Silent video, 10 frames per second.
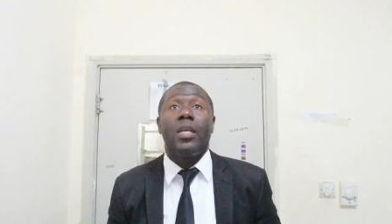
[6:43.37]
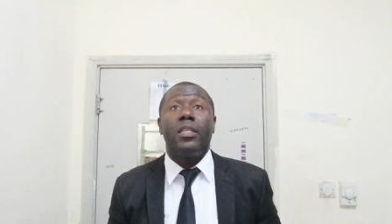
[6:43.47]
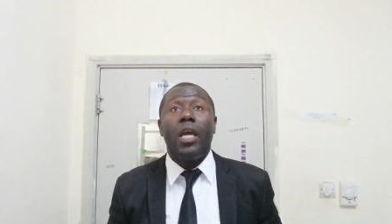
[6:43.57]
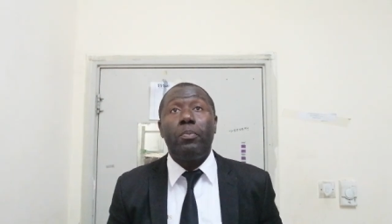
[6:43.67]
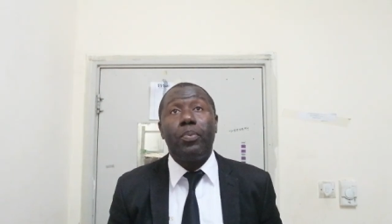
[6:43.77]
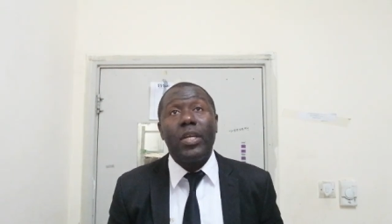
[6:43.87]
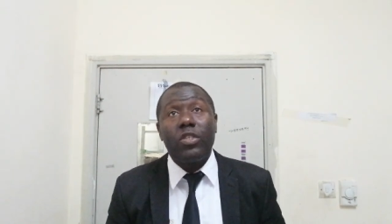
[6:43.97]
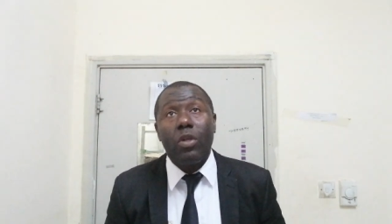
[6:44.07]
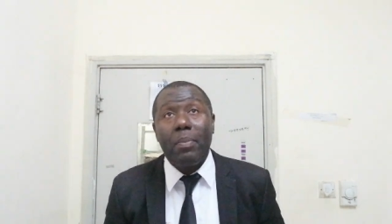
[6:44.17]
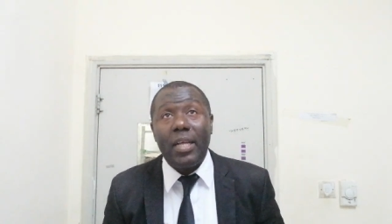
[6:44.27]
Then
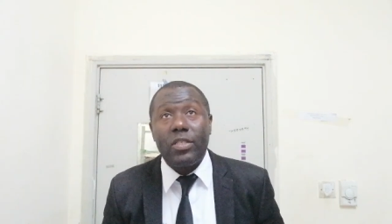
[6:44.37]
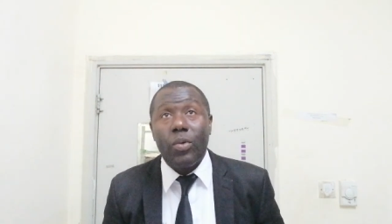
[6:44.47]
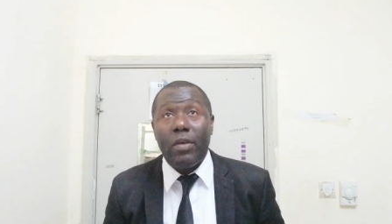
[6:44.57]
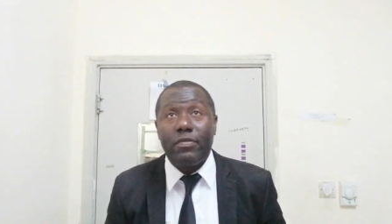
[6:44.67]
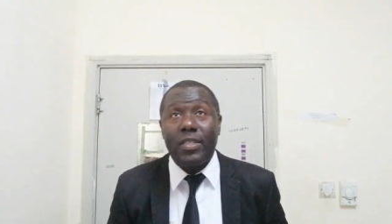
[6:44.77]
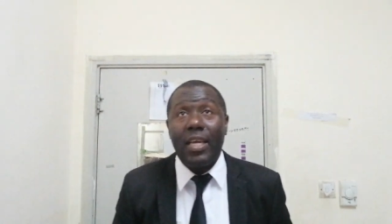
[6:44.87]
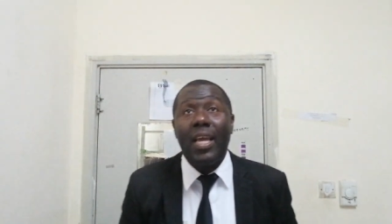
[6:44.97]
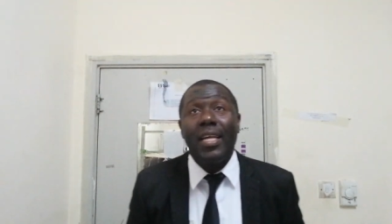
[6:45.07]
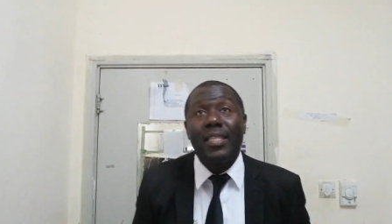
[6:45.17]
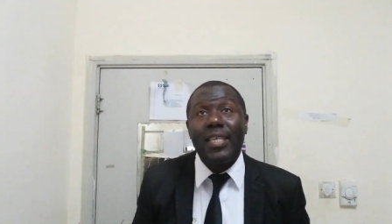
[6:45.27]
point number 12
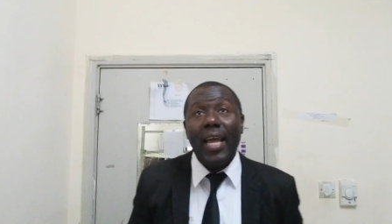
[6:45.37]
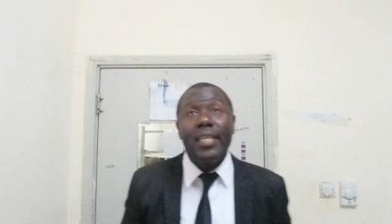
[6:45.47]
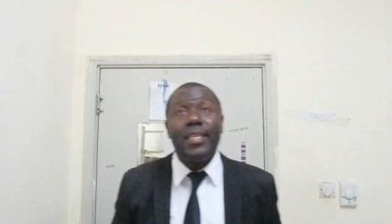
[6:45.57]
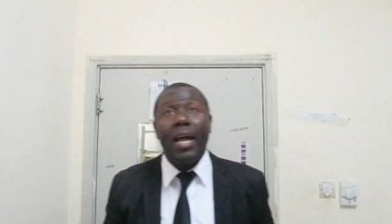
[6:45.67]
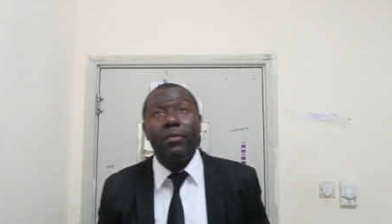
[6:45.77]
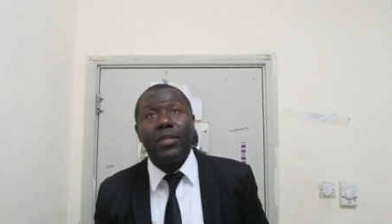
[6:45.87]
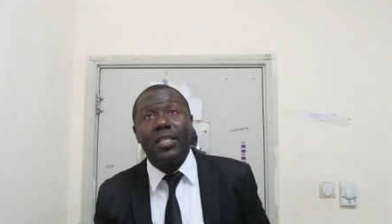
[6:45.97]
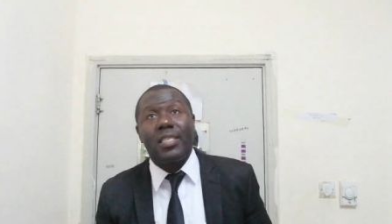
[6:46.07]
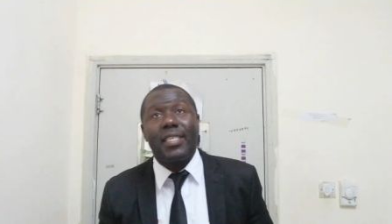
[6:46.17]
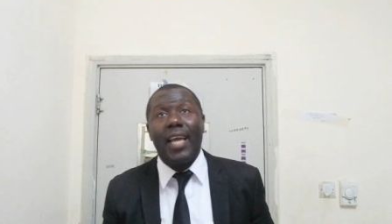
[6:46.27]
say, tie down the
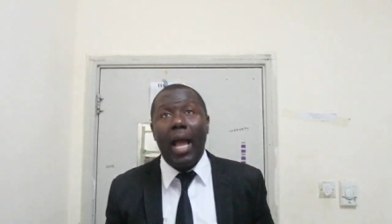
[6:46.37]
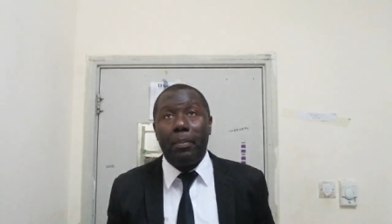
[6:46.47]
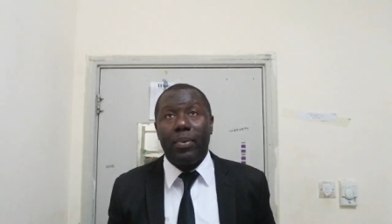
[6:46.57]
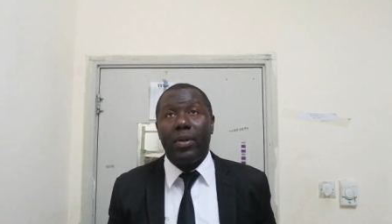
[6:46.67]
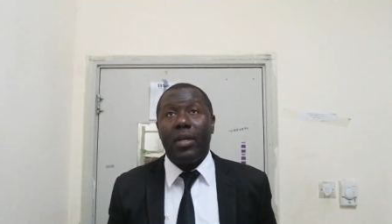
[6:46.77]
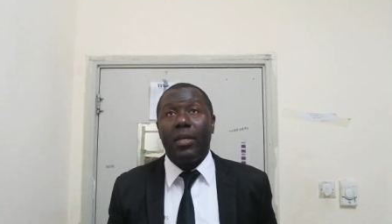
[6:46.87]
strap,